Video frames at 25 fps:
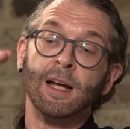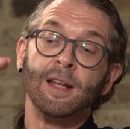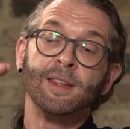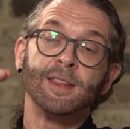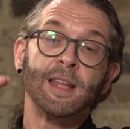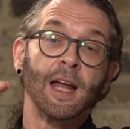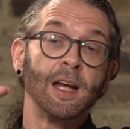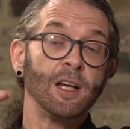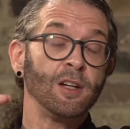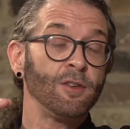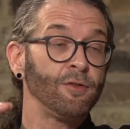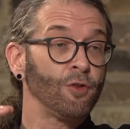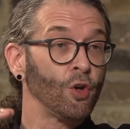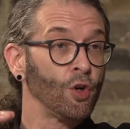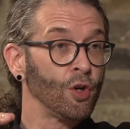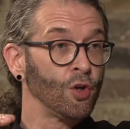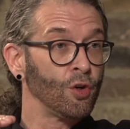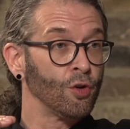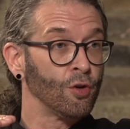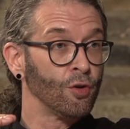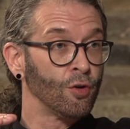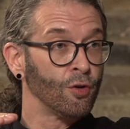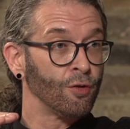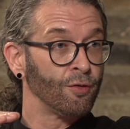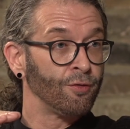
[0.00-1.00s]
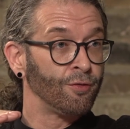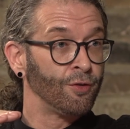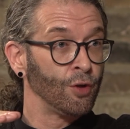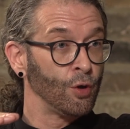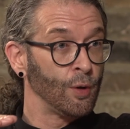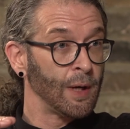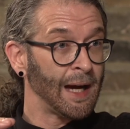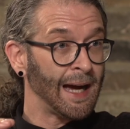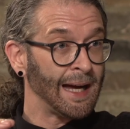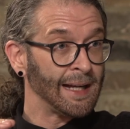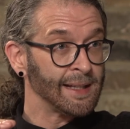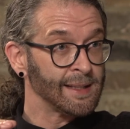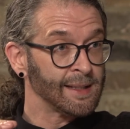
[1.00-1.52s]
Then you've got your
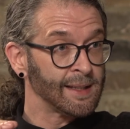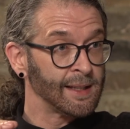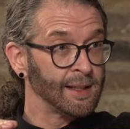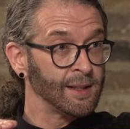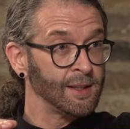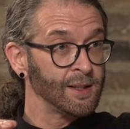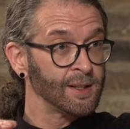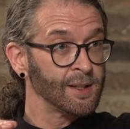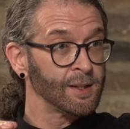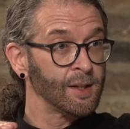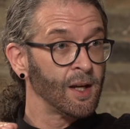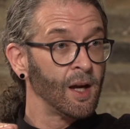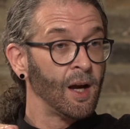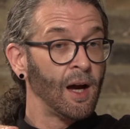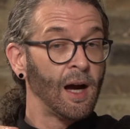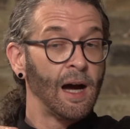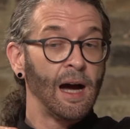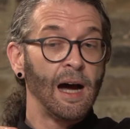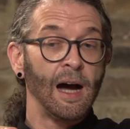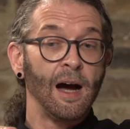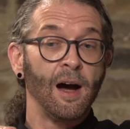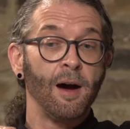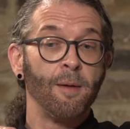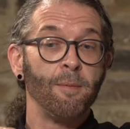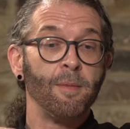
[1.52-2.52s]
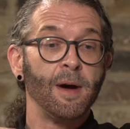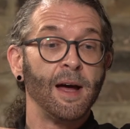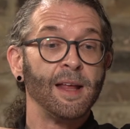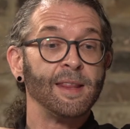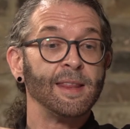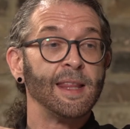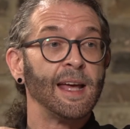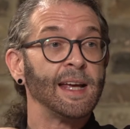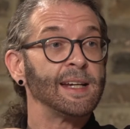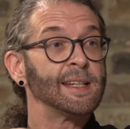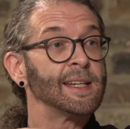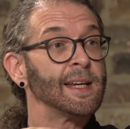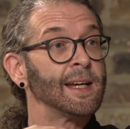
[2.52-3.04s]
fruit acids, and
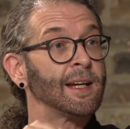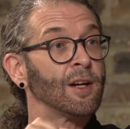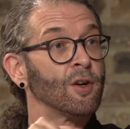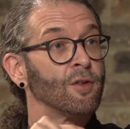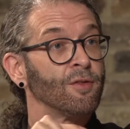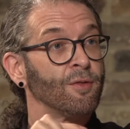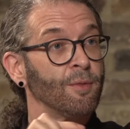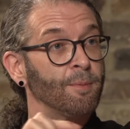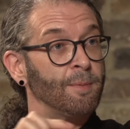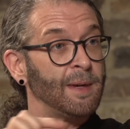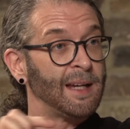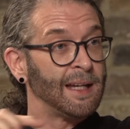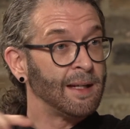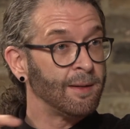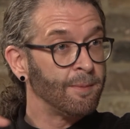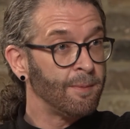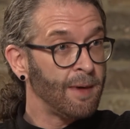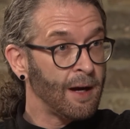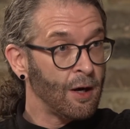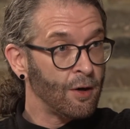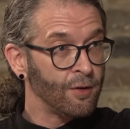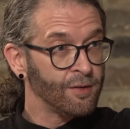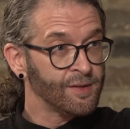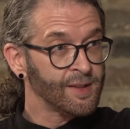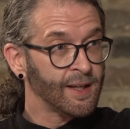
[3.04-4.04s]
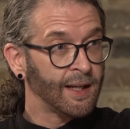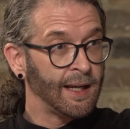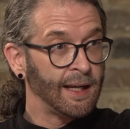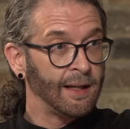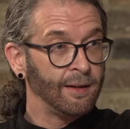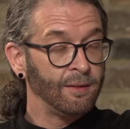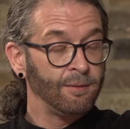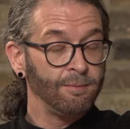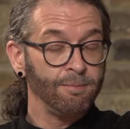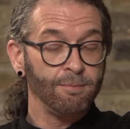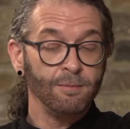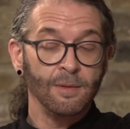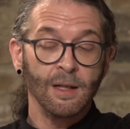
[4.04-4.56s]
they take off a medium amount of skin.